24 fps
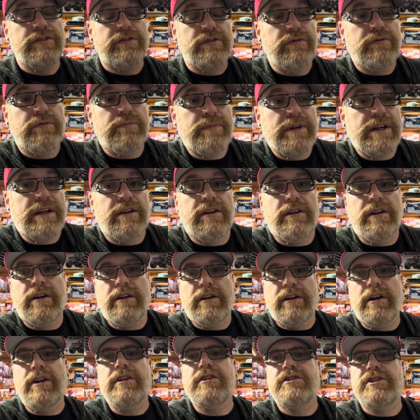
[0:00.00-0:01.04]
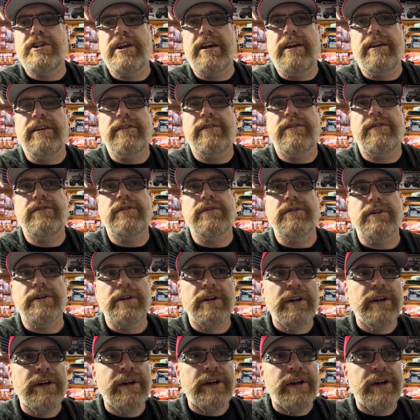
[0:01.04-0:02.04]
So it would be a chain store.